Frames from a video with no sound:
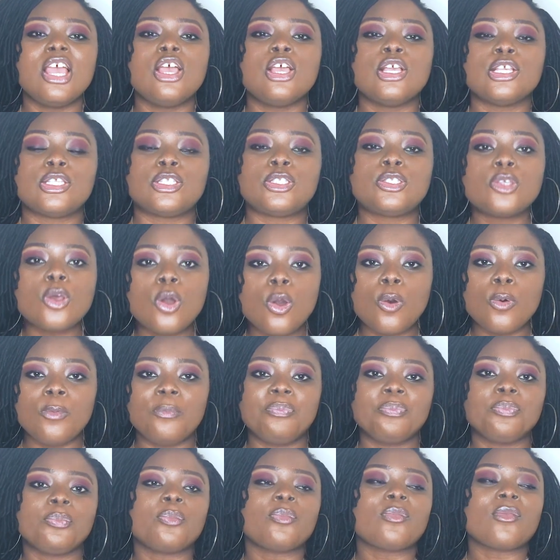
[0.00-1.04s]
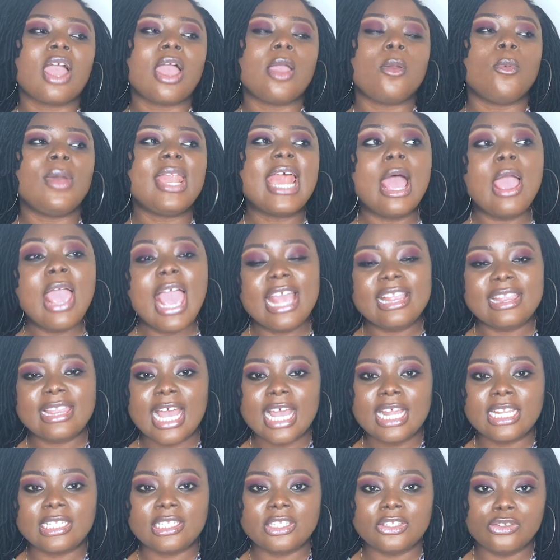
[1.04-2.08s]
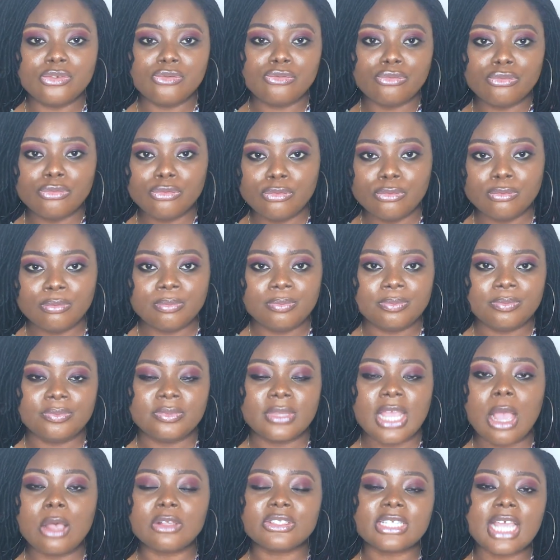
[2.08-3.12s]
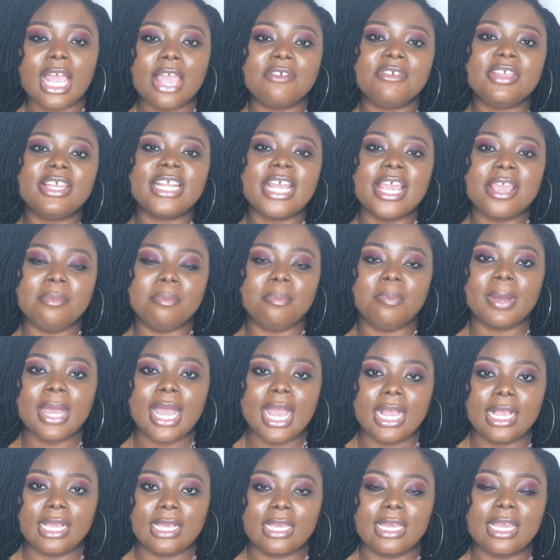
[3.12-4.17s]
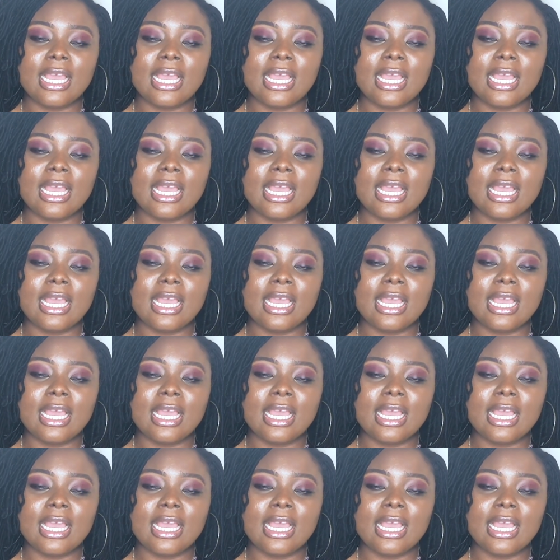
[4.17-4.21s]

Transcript: So when I entered the room, I was carrying a bag.